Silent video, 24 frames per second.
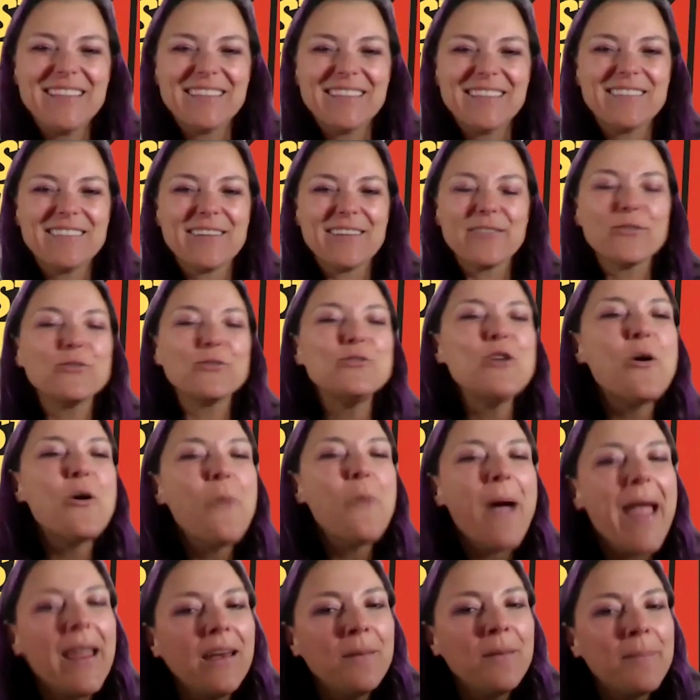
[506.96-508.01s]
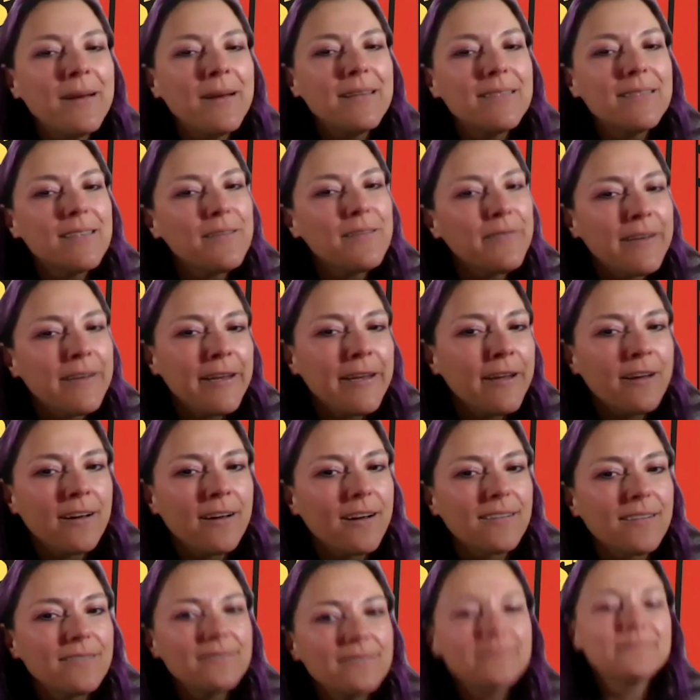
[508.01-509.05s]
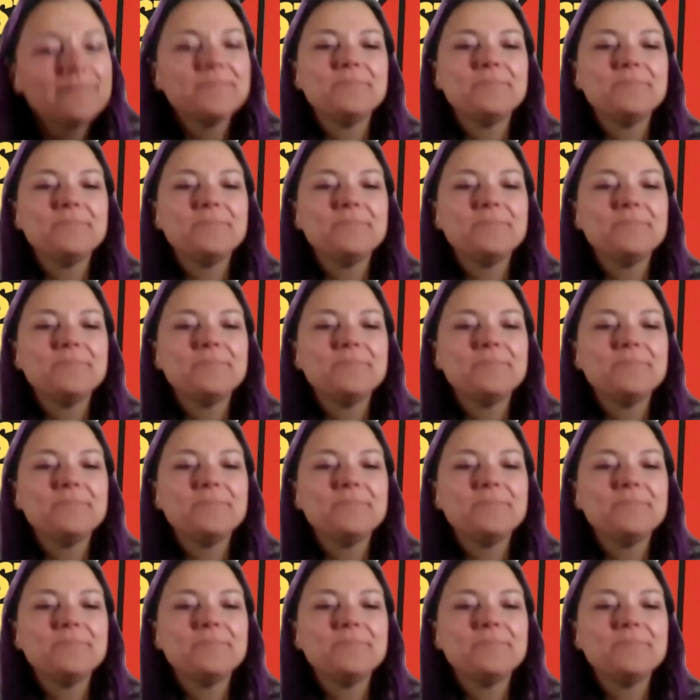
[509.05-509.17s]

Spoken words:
I was like, there's no way anybody's living here.